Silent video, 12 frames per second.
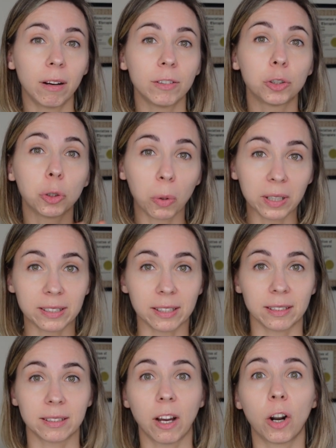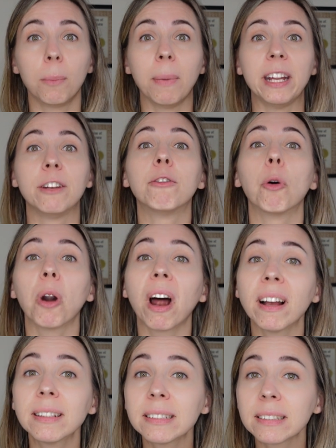choices are made for
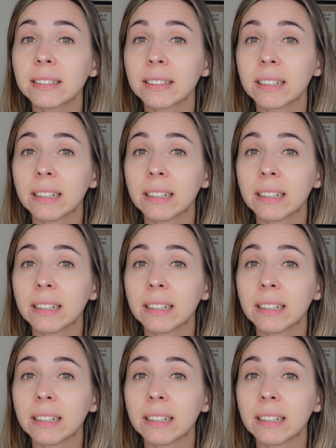us,